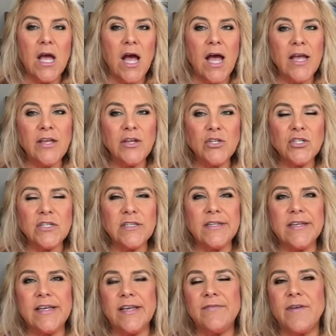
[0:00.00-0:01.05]
I
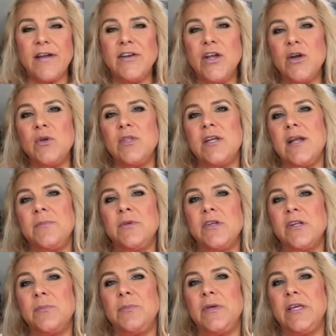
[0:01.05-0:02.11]
usually, if I know that I'm
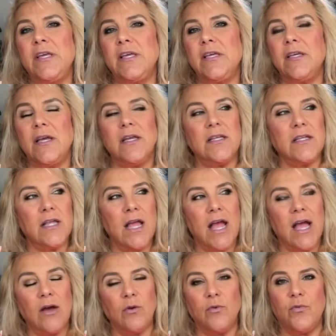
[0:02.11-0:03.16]
going to be
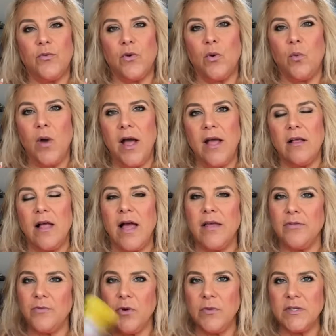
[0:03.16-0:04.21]
out for a while, I
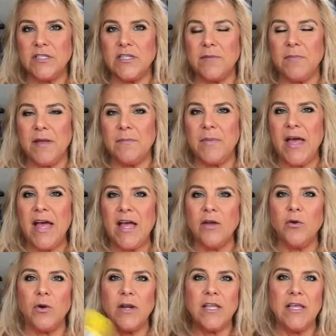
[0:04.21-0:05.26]
throw this in my
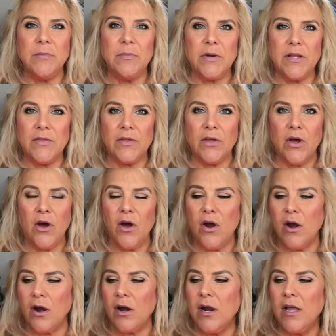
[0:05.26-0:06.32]
bag or I keep it in the
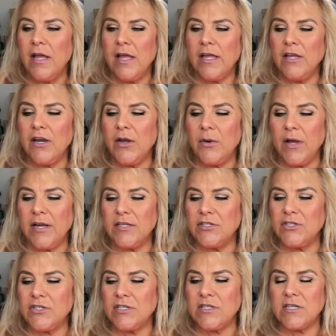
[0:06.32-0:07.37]
car, and
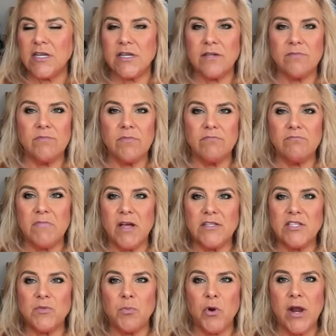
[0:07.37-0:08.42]
it's just a
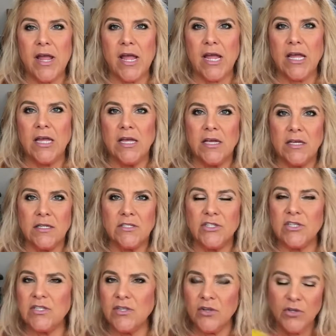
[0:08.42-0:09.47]
spray
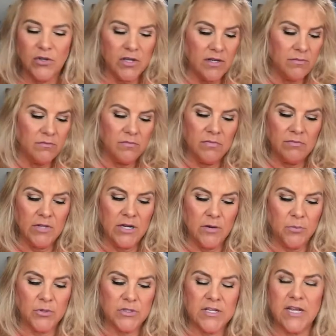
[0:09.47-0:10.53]
just so you can,
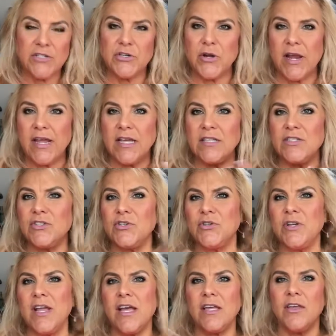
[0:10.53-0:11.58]
protect your hands, your
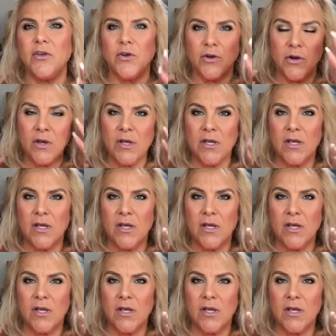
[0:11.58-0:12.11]
neck, your